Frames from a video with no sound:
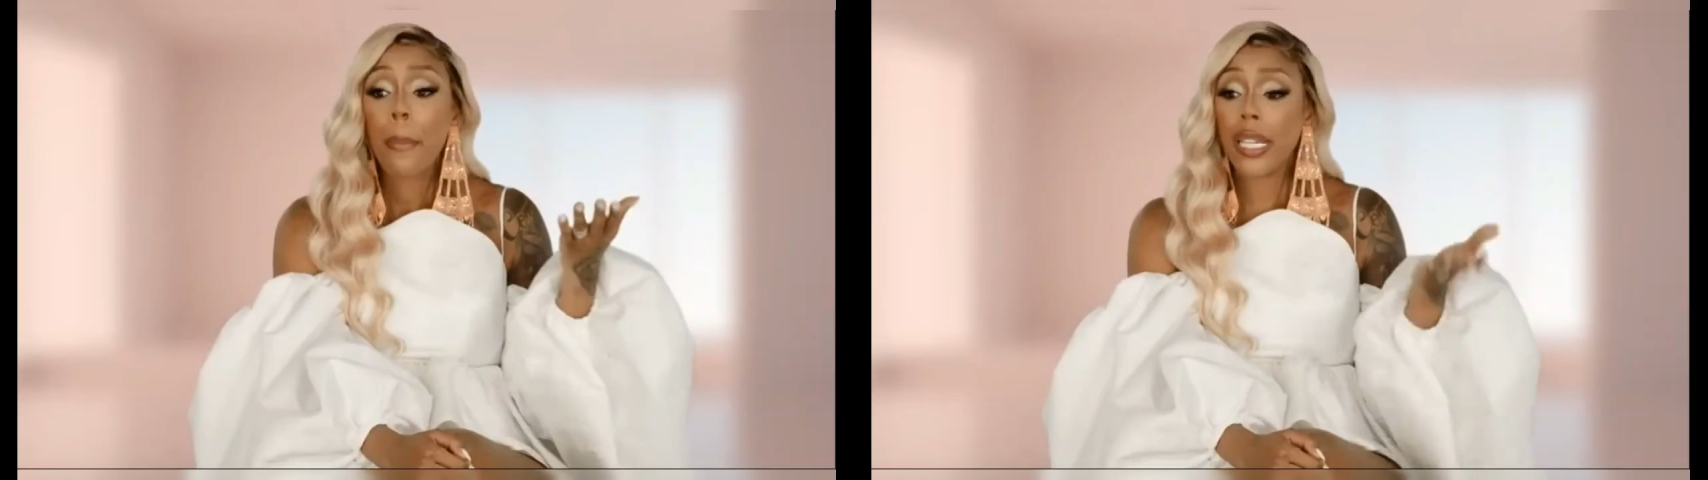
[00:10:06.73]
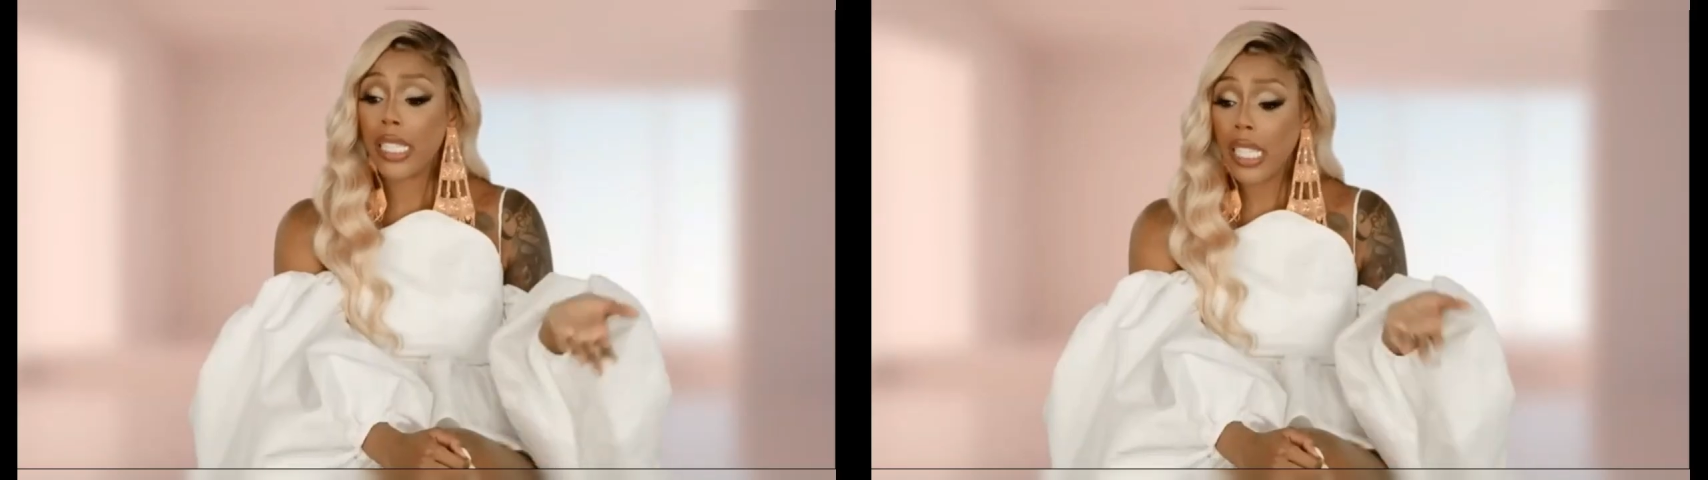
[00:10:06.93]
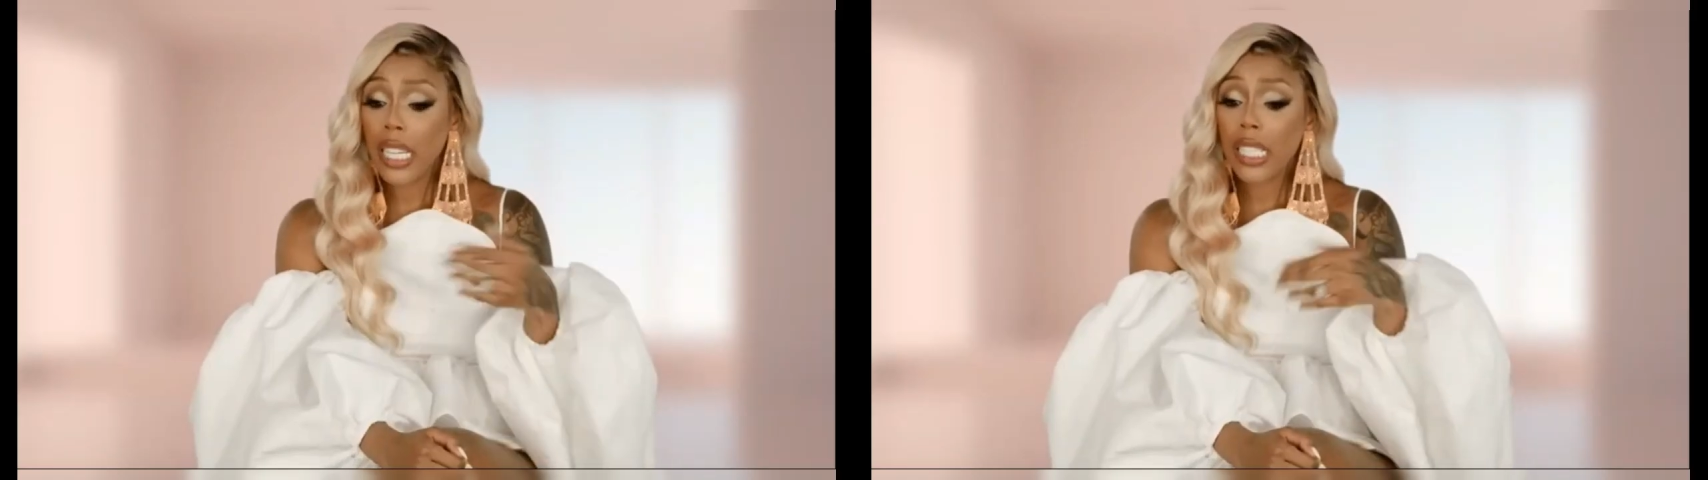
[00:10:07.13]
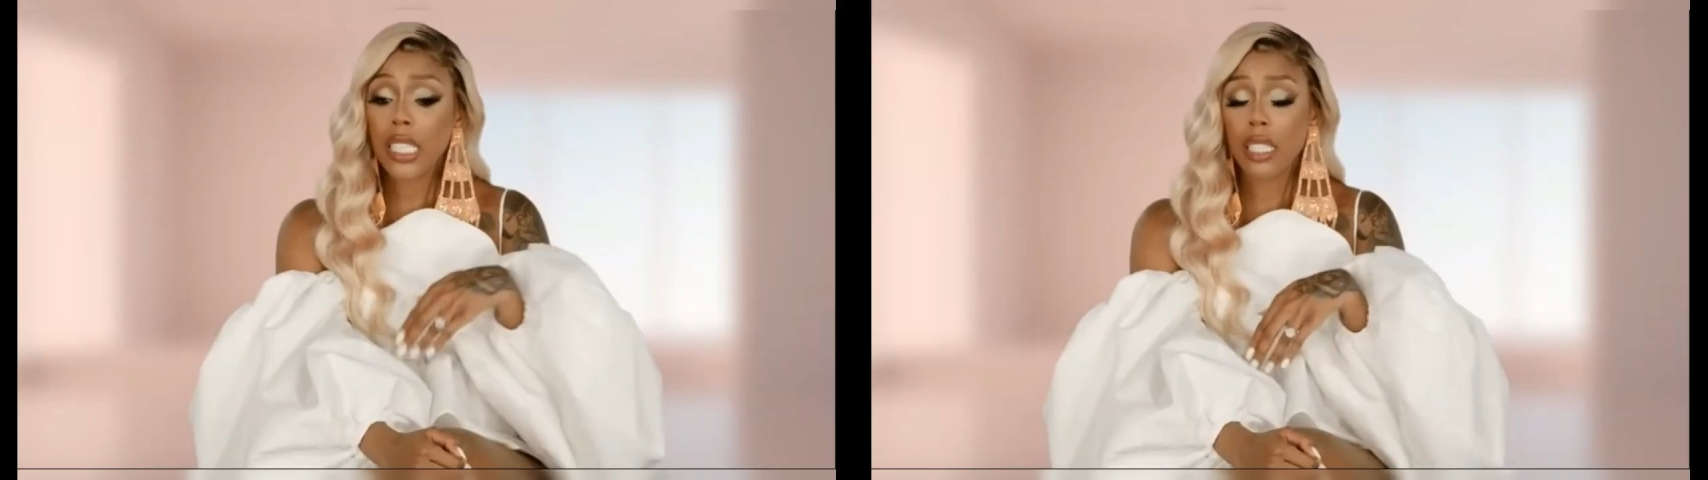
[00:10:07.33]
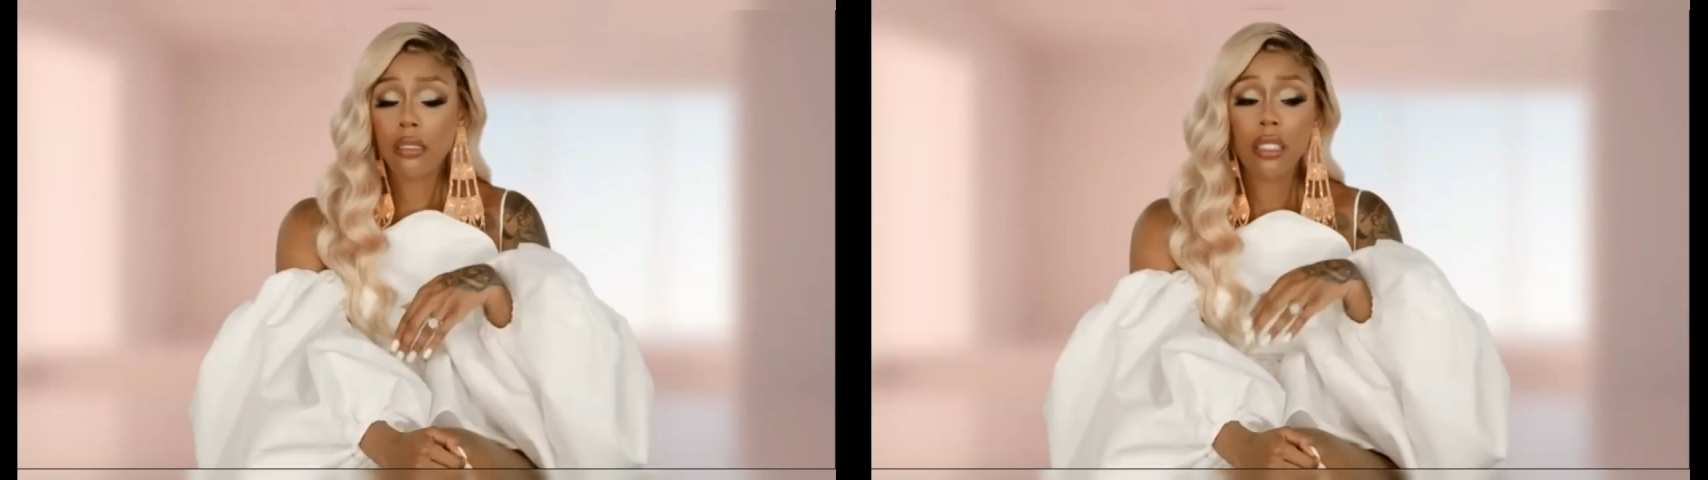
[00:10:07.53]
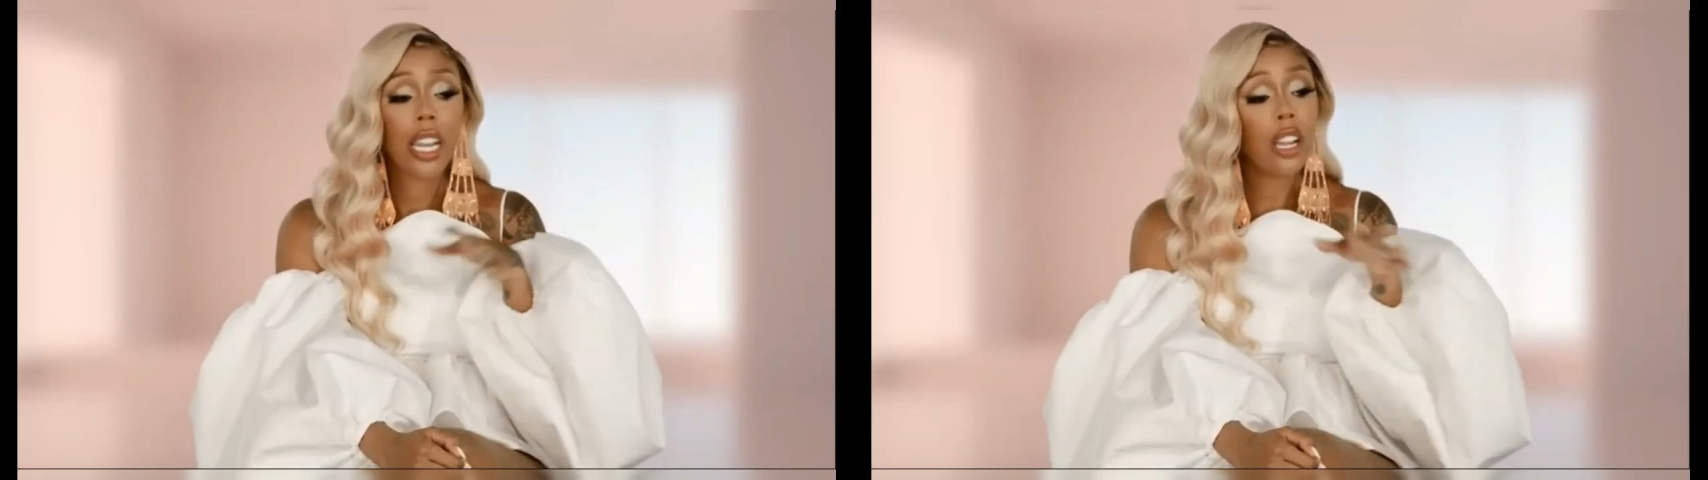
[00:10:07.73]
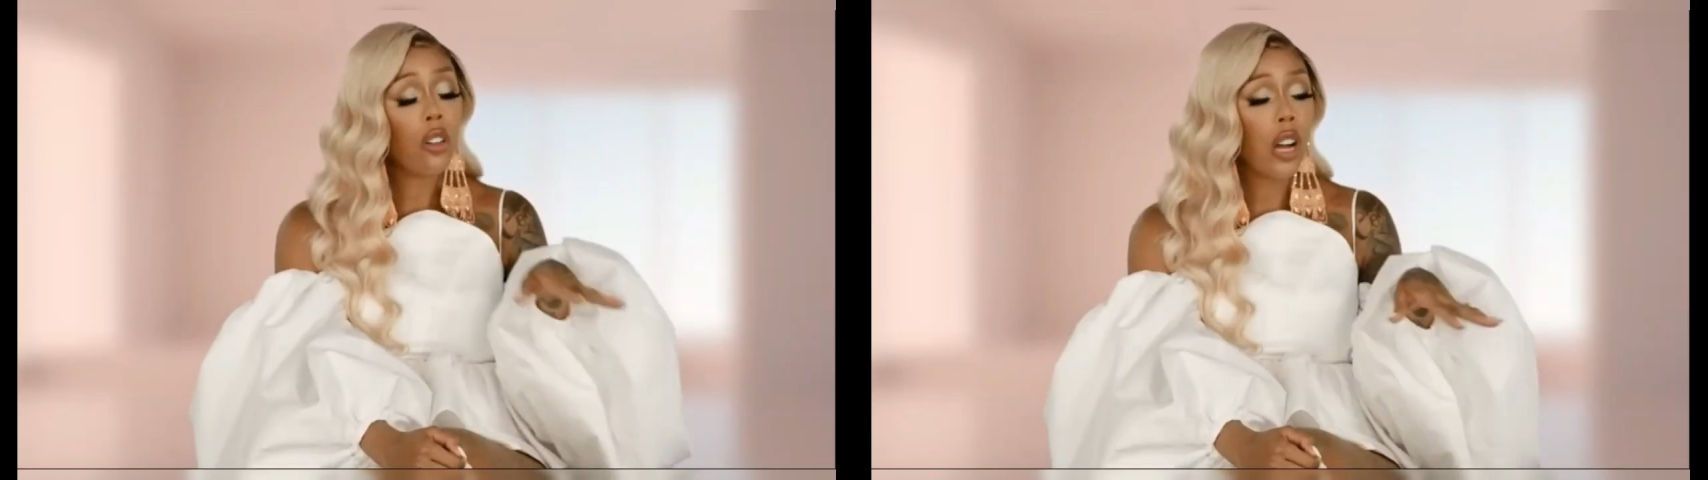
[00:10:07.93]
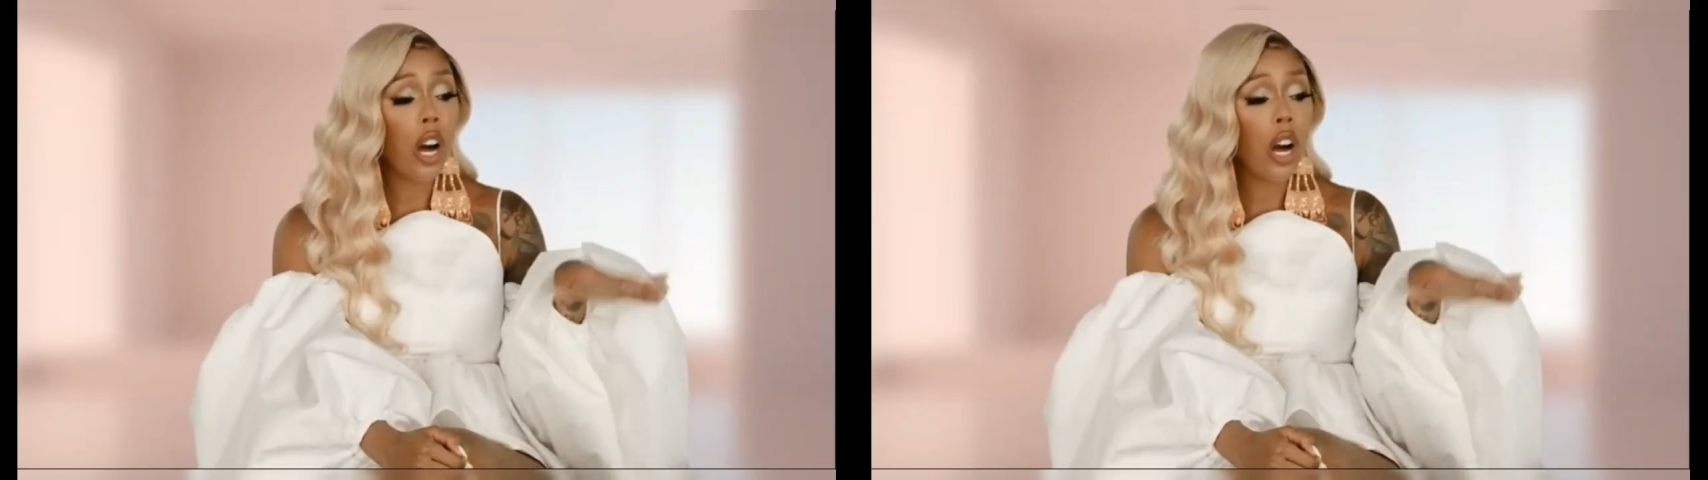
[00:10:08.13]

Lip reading: He was fighting like he'd